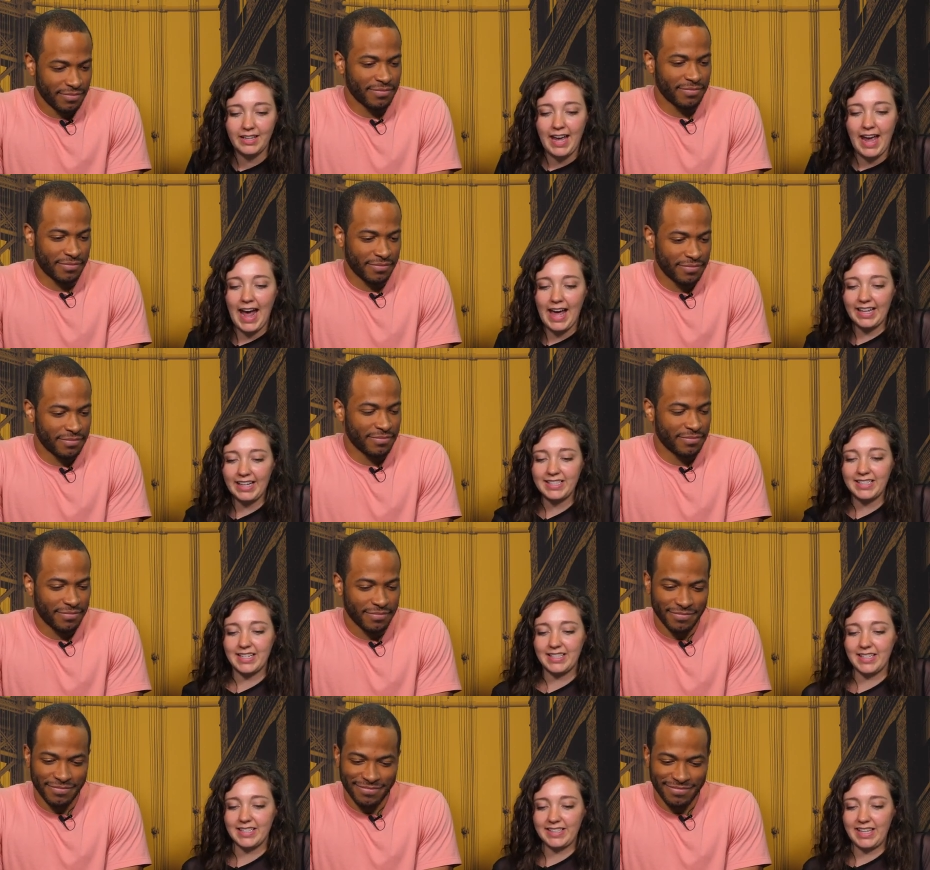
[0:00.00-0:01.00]
Speaker 1: Alex says
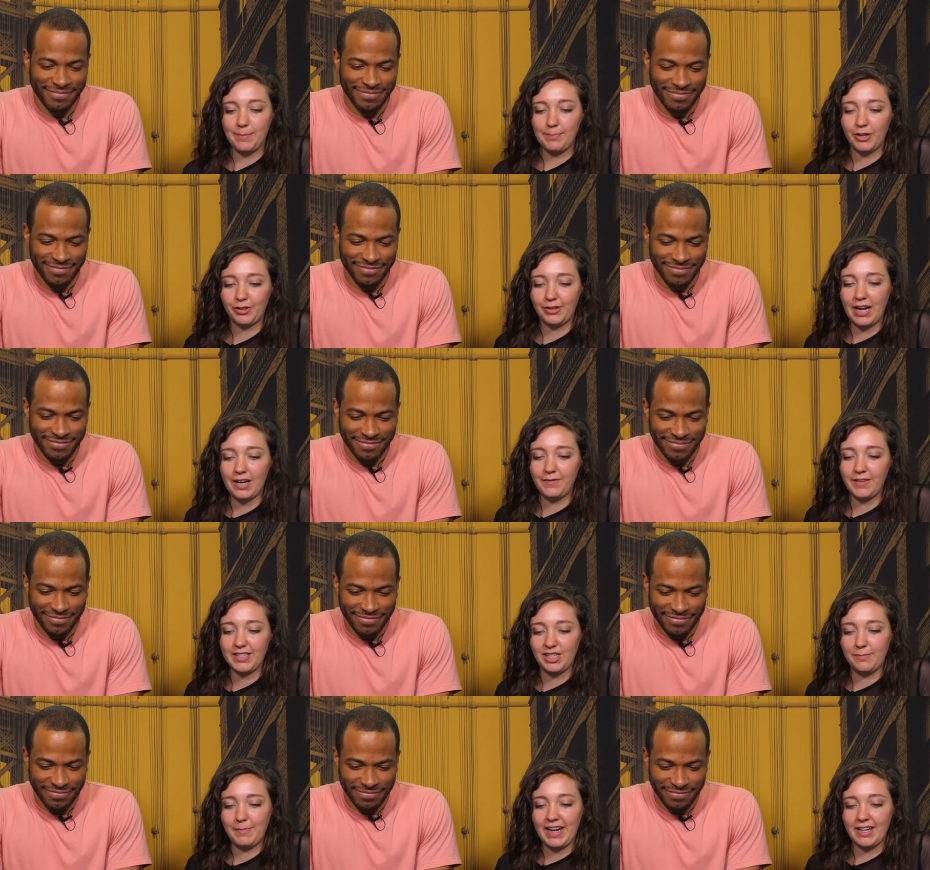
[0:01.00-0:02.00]
the skateboard graphics
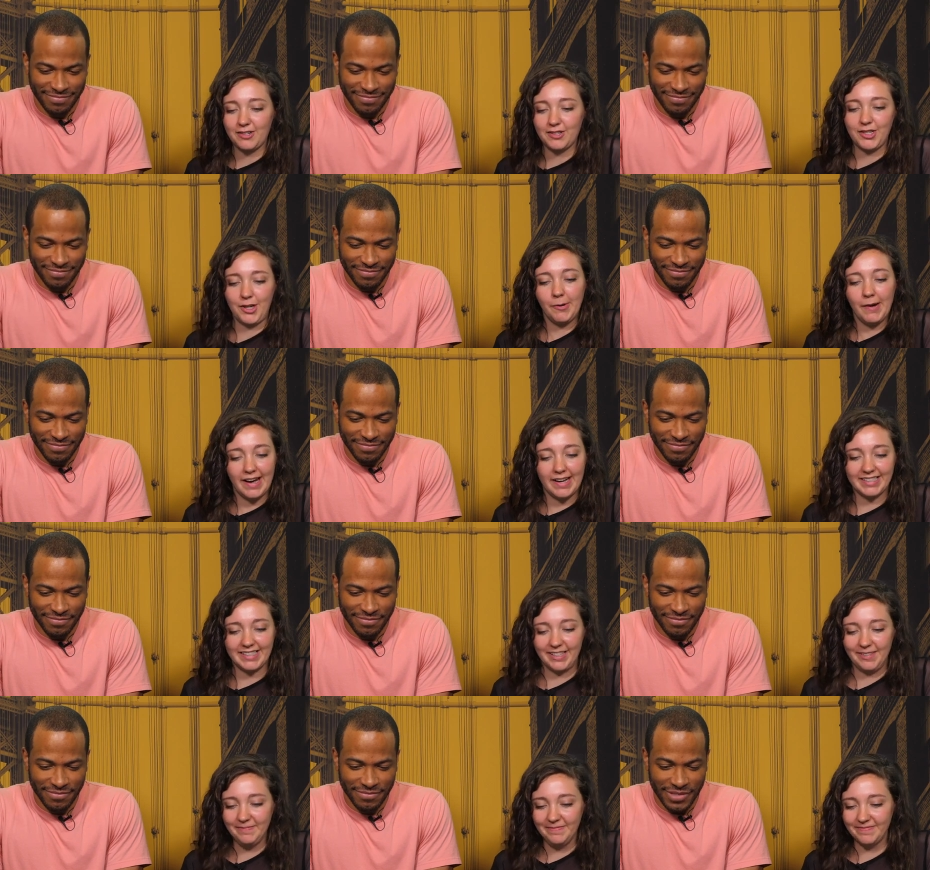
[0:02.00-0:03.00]
you made are so
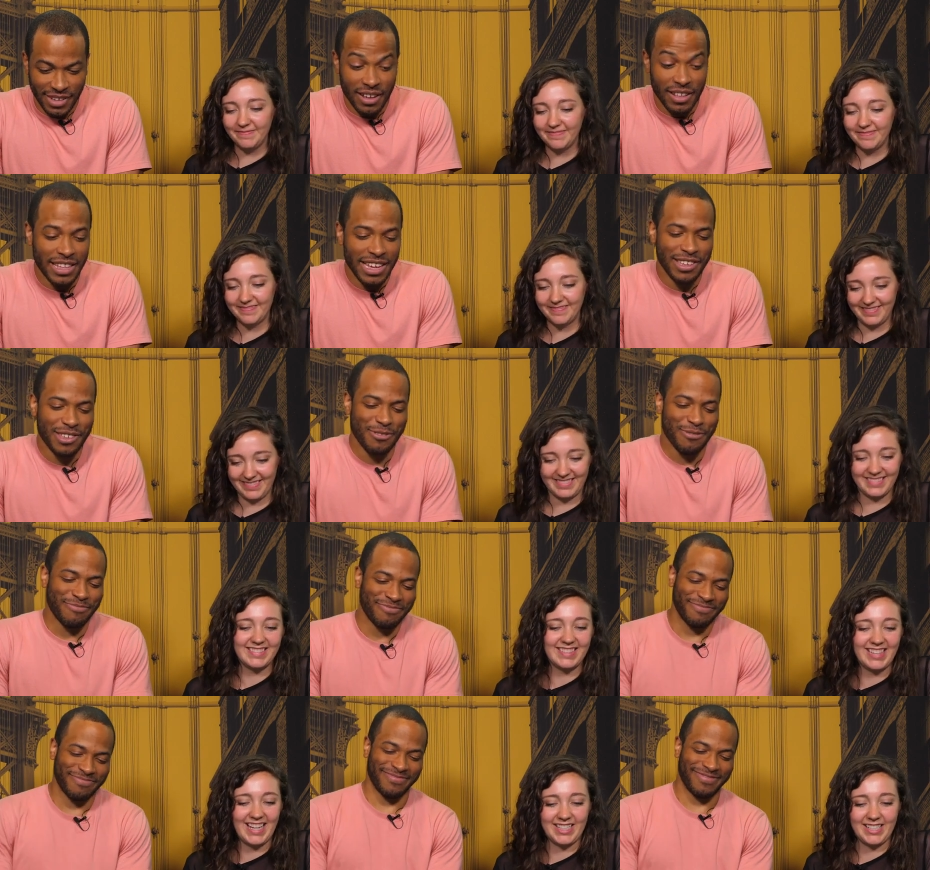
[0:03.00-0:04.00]
awesome. Oh, thank you.
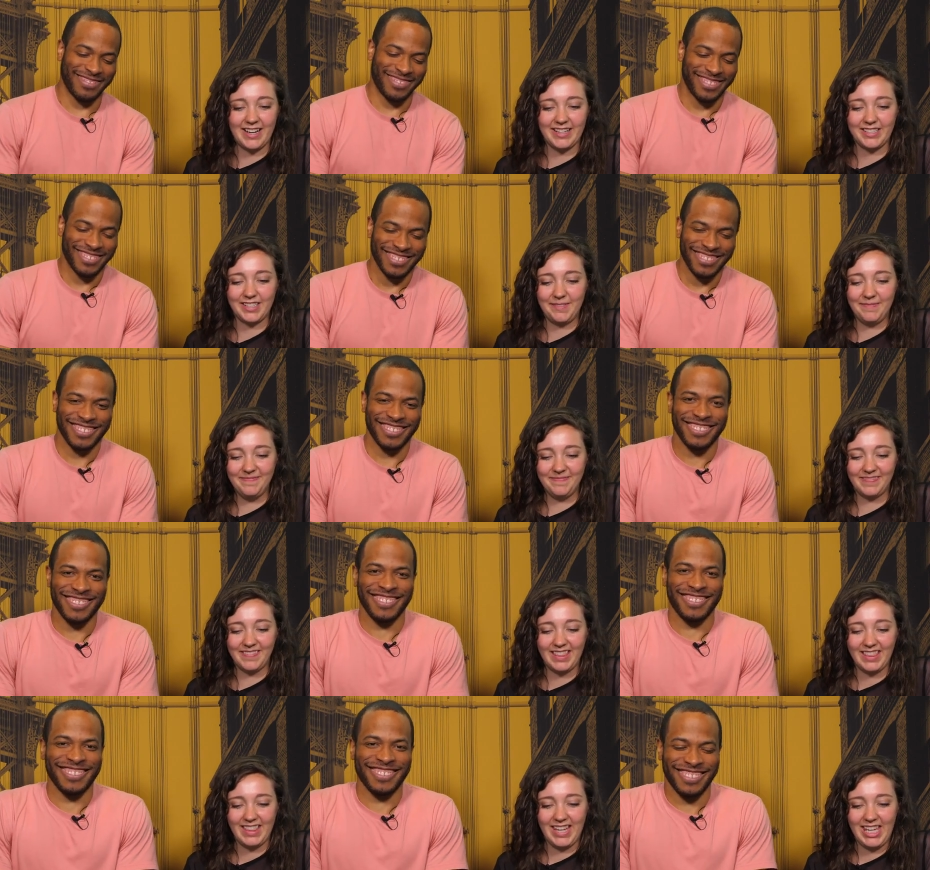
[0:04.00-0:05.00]
That's awesome.
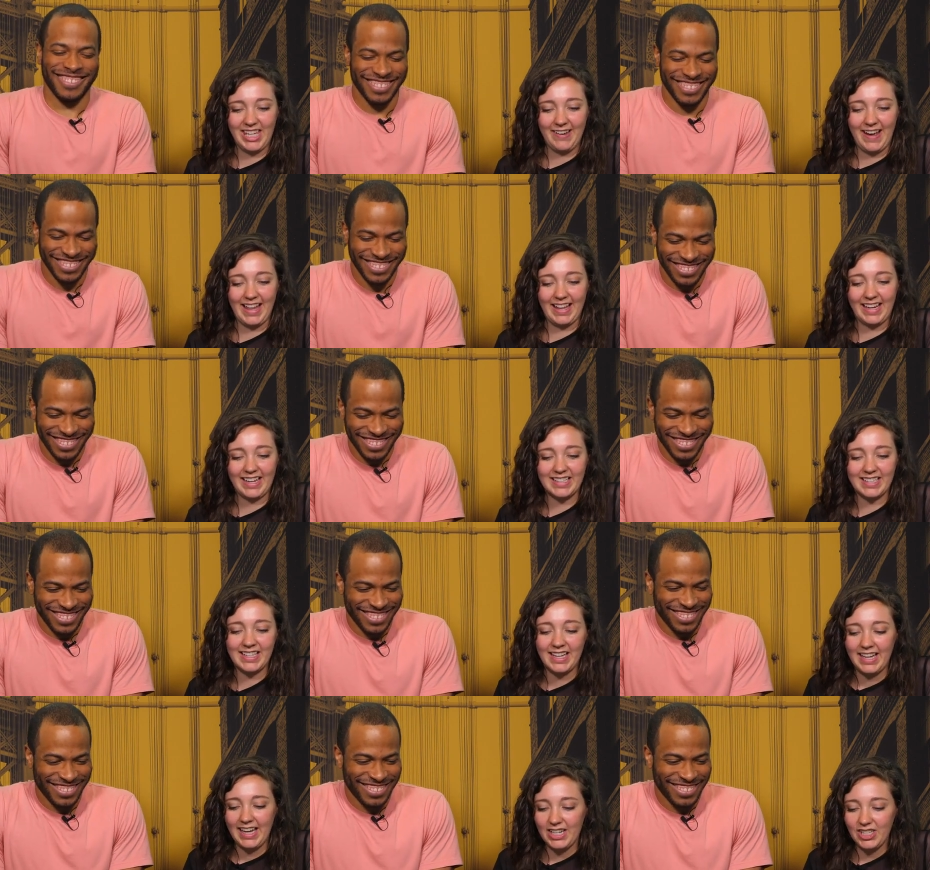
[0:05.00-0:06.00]
Thank you, Alex.
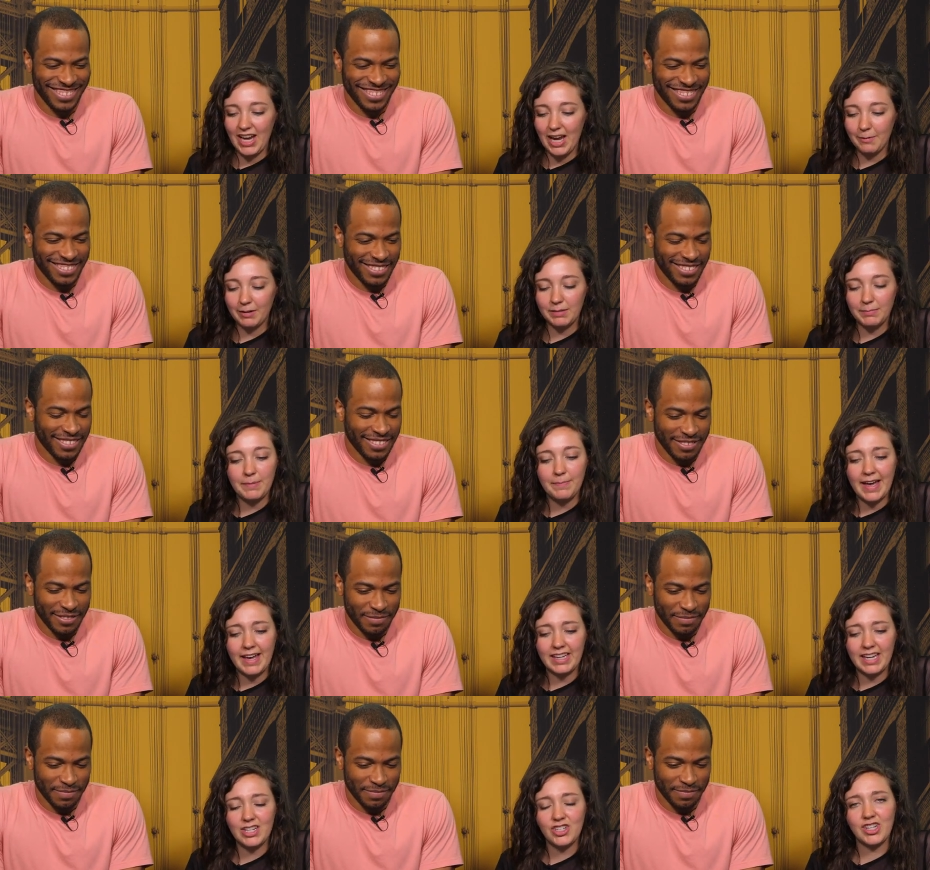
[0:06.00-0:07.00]
And chat, we're going to be
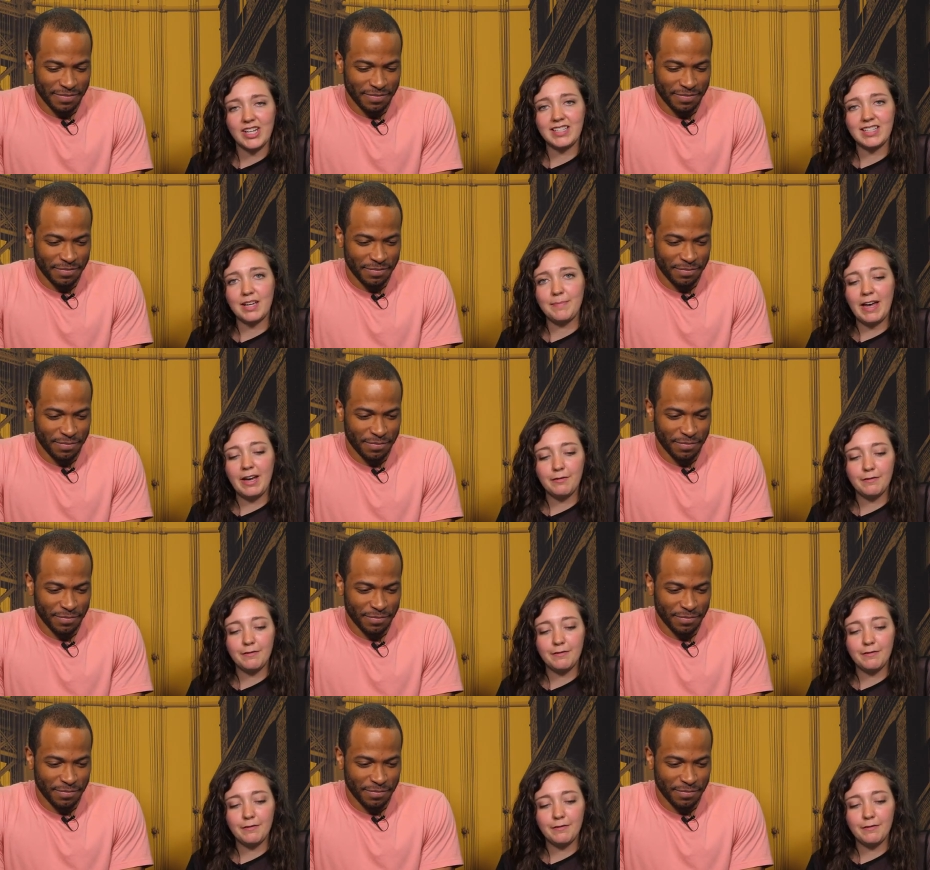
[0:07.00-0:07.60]
back in just about